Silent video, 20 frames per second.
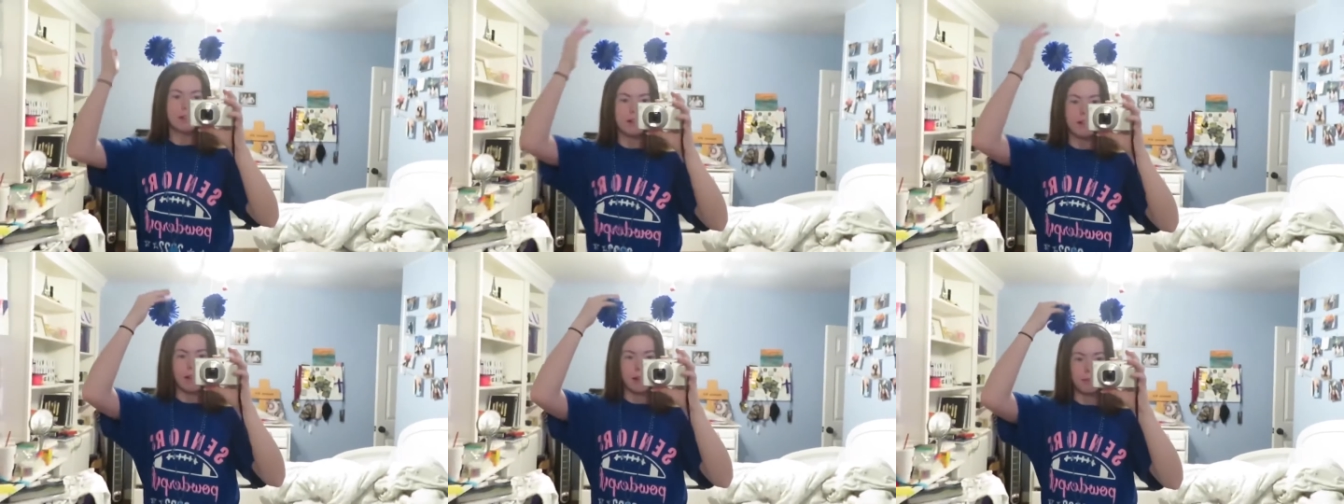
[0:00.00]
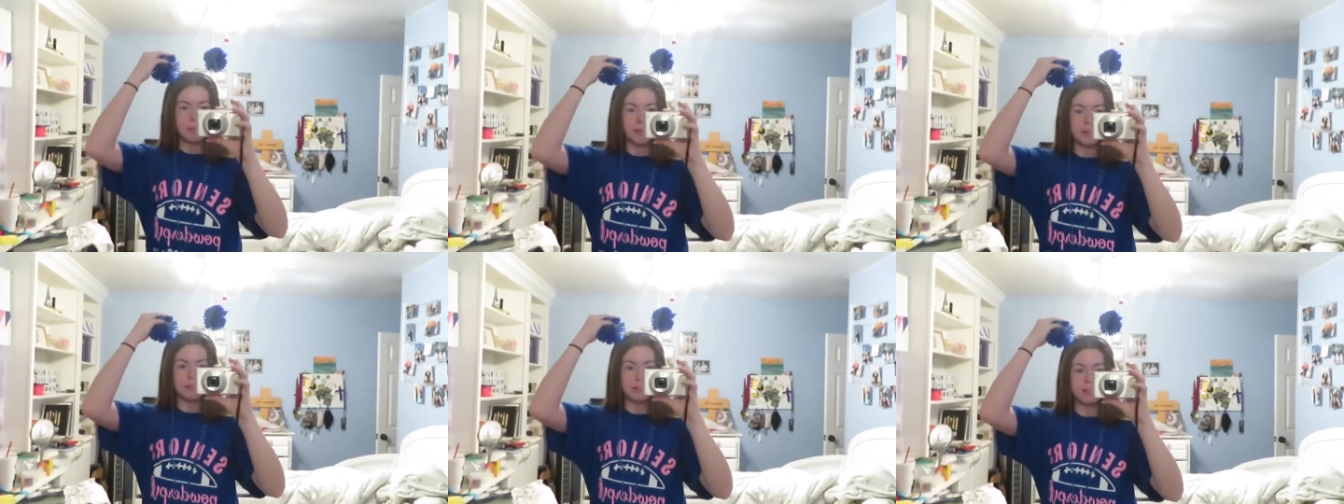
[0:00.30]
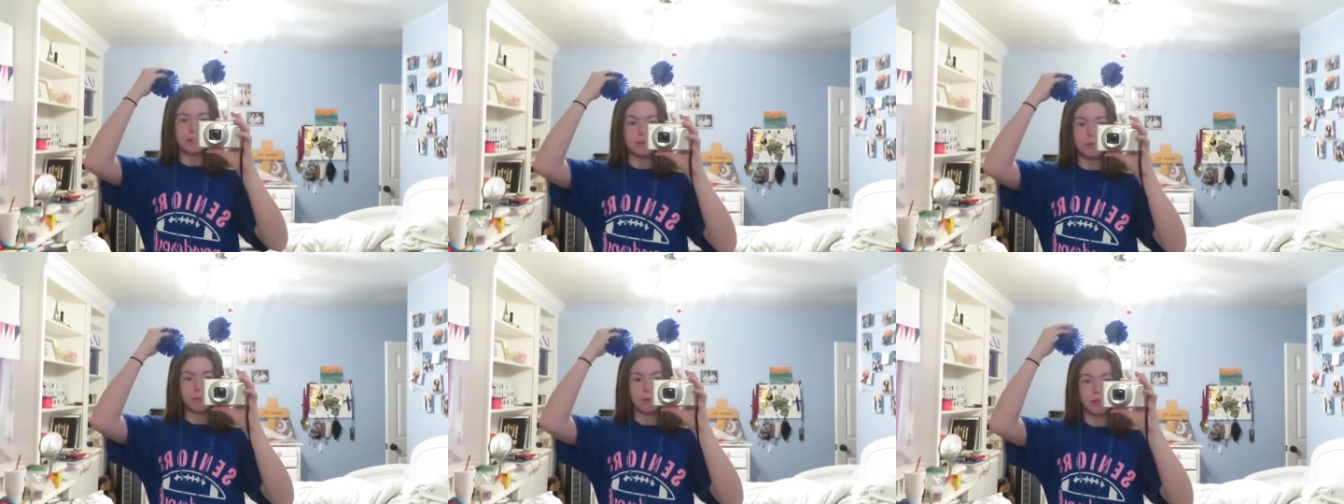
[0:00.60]
headband
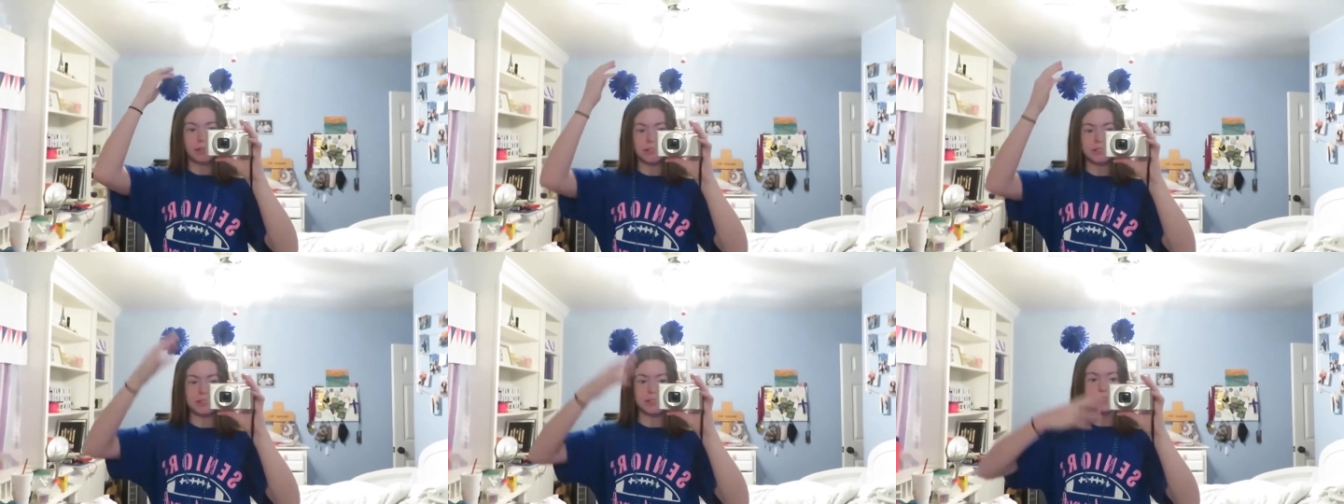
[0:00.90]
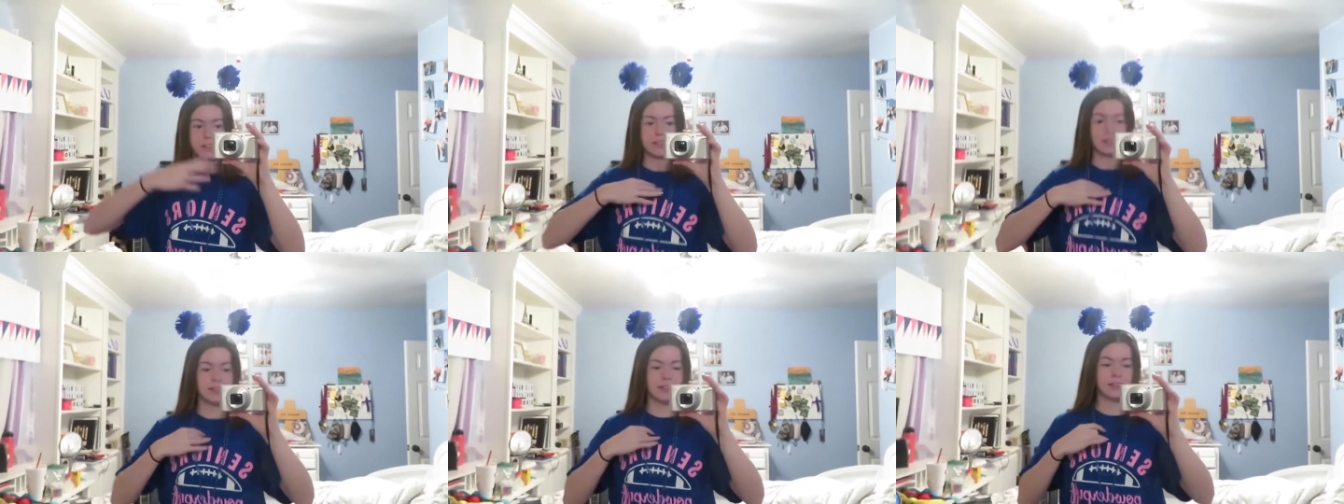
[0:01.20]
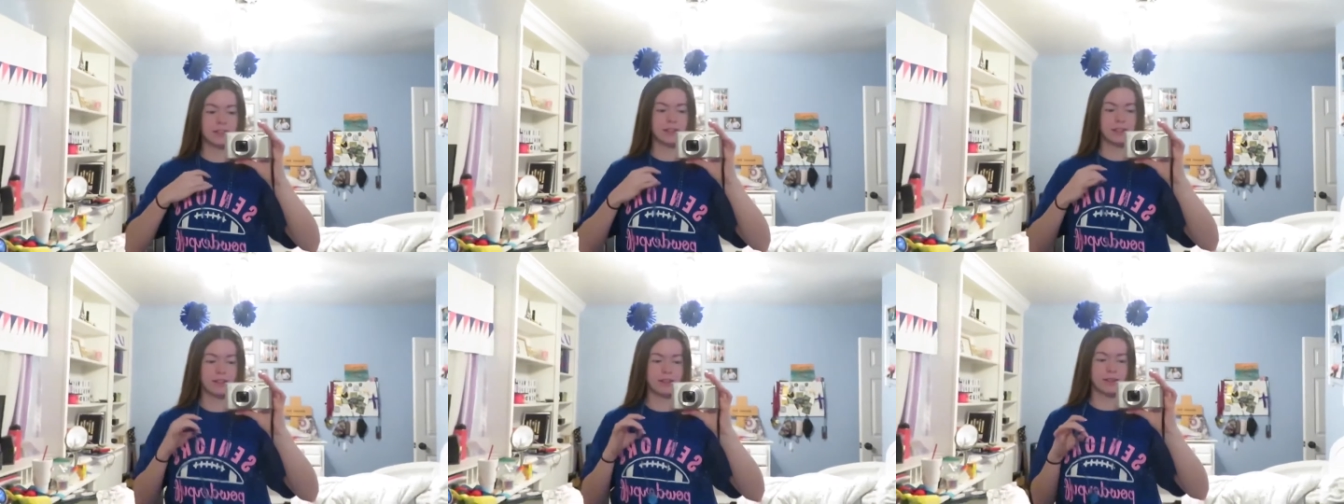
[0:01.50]
is from Party City
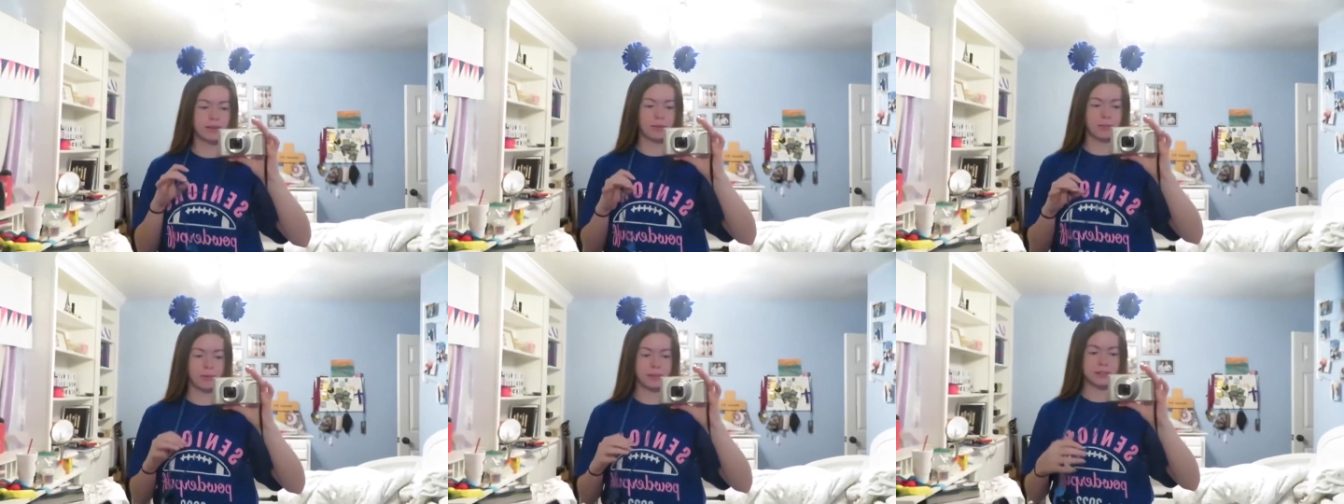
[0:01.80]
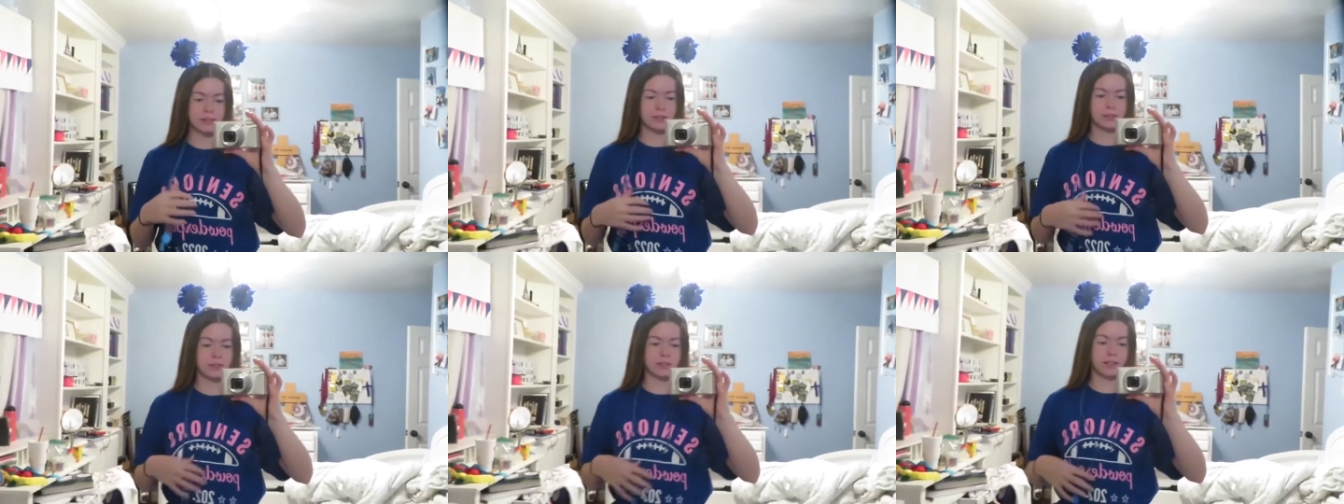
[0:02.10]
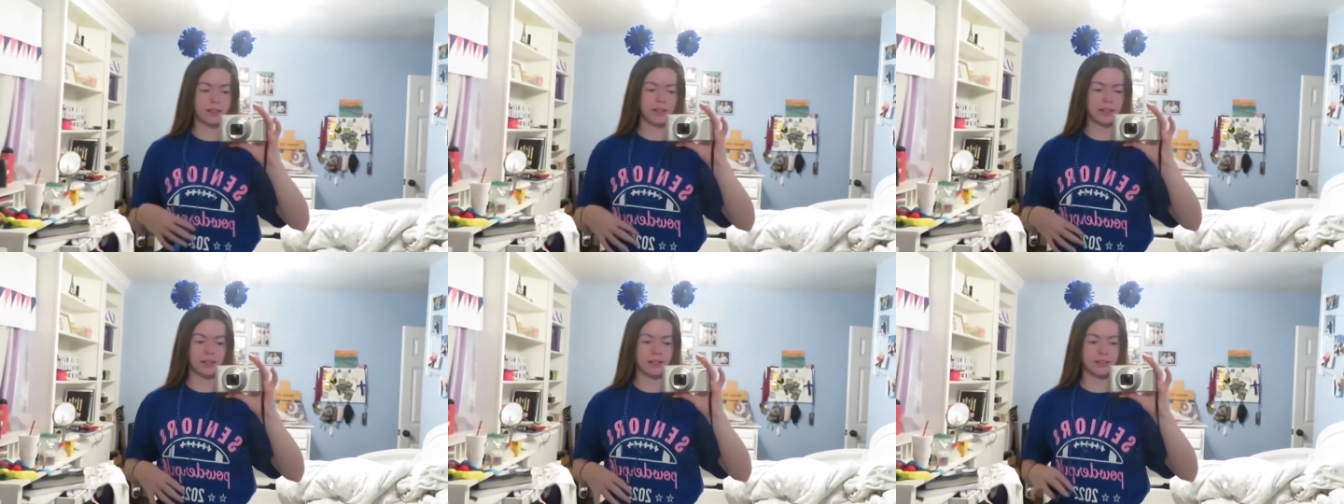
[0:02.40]

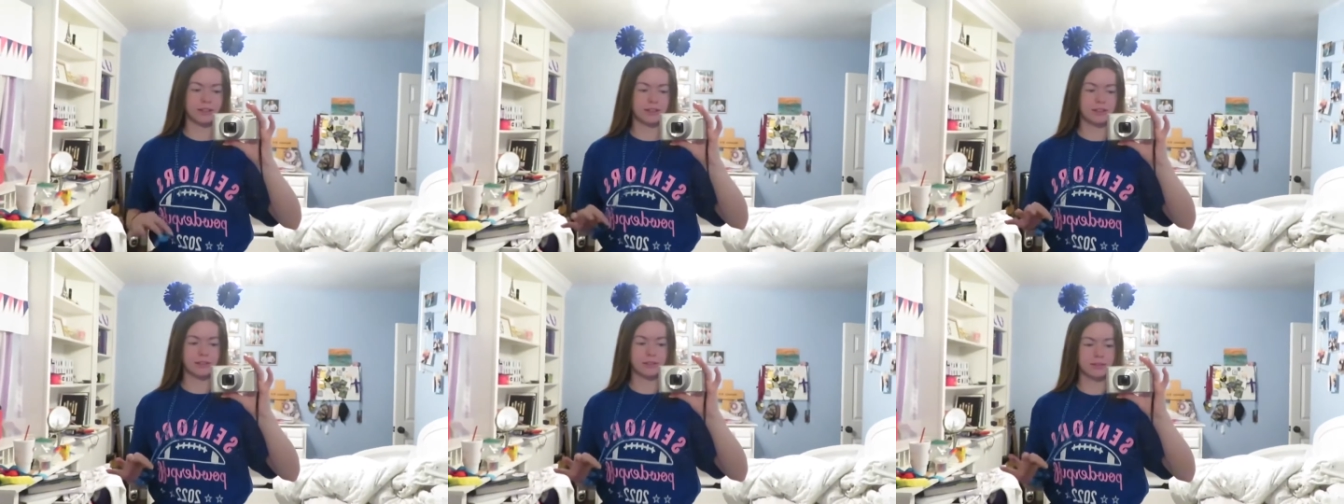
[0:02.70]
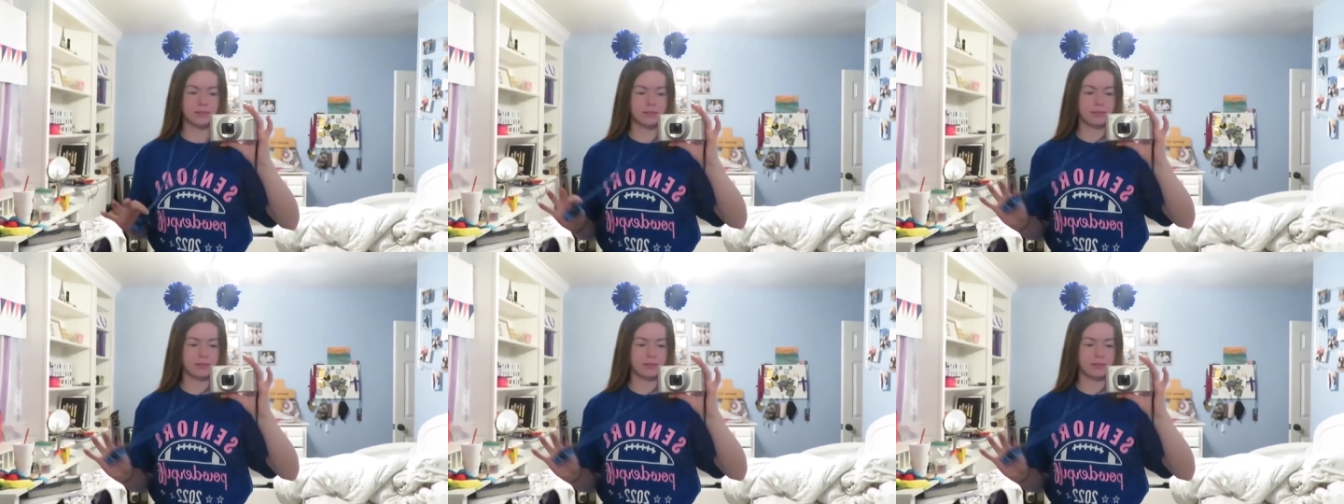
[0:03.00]
whistle and